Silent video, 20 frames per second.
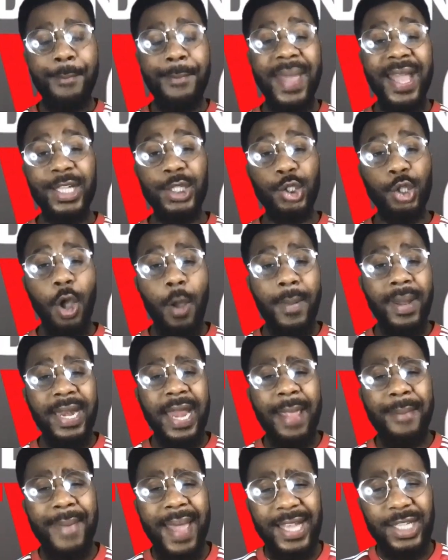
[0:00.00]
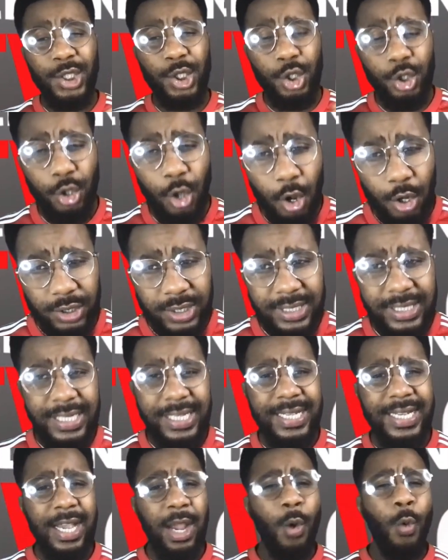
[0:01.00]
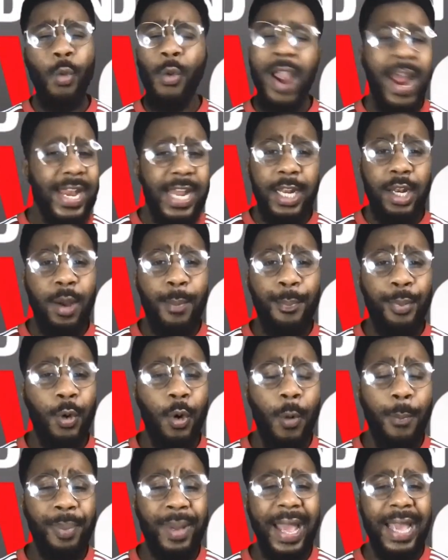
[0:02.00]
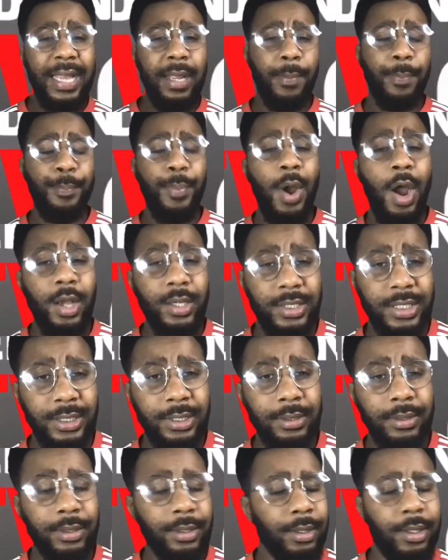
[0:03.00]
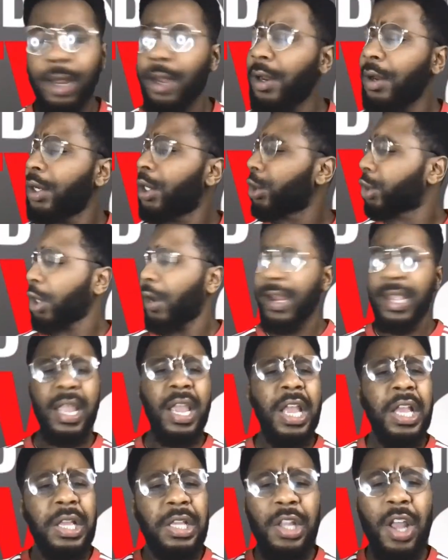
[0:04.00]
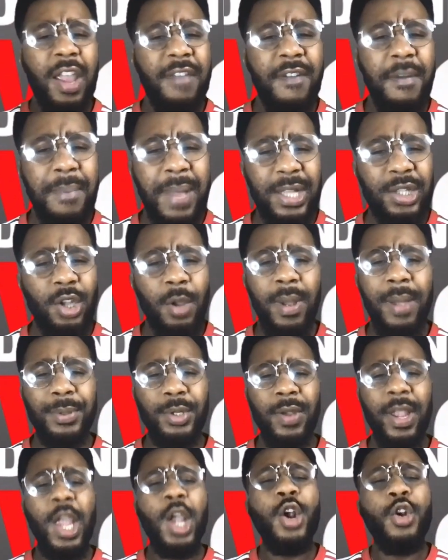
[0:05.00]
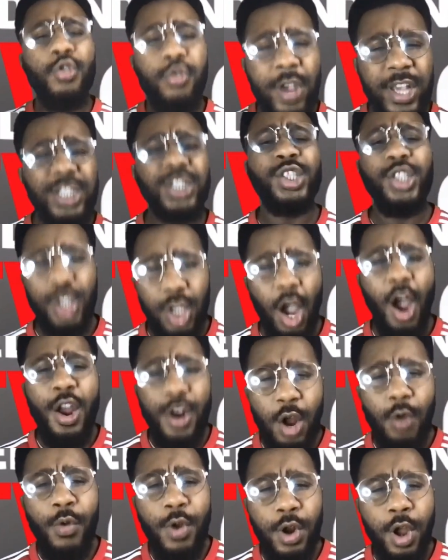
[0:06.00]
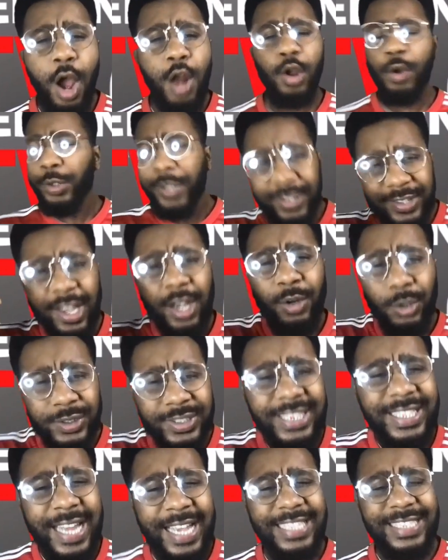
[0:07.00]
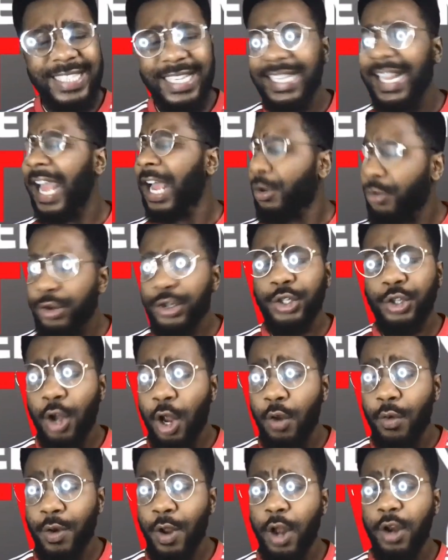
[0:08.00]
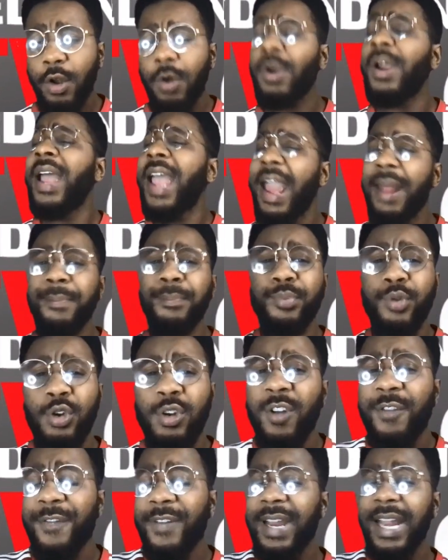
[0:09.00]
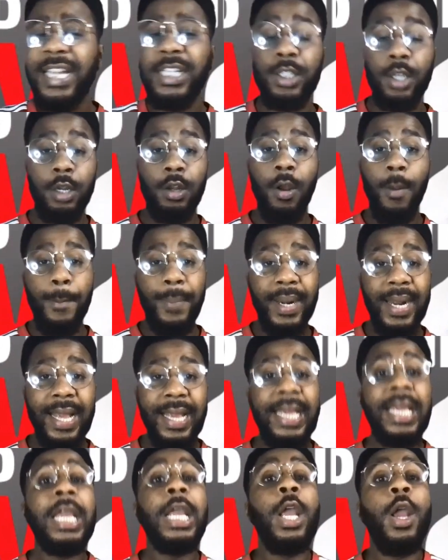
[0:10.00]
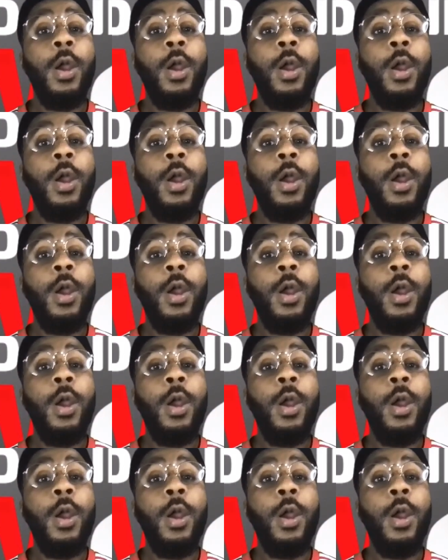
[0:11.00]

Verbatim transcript: McTominay, McSauce winning the ball back, passing. No, no, no, sorry. Not even McTominay, I'm sorry. Cristiano Ronaldo. Those that they say that Cristiano Ronaldo and Bruno Fernandes cannot play.